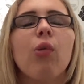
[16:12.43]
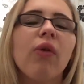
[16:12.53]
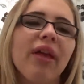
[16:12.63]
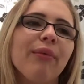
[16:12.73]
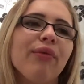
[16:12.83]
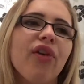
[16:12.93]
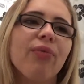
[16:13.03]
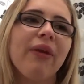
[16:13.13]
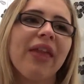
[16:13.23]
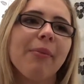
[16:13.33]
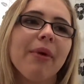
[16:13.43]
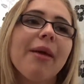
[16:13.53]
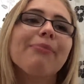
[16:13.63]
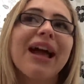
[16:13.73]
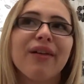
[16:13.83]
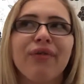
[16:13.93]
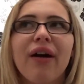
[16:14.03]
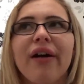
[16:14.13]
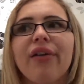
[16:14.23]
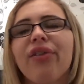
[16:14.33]
want him for his money, but it
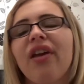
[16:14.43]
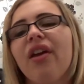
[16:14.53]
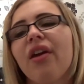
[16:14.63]
backfires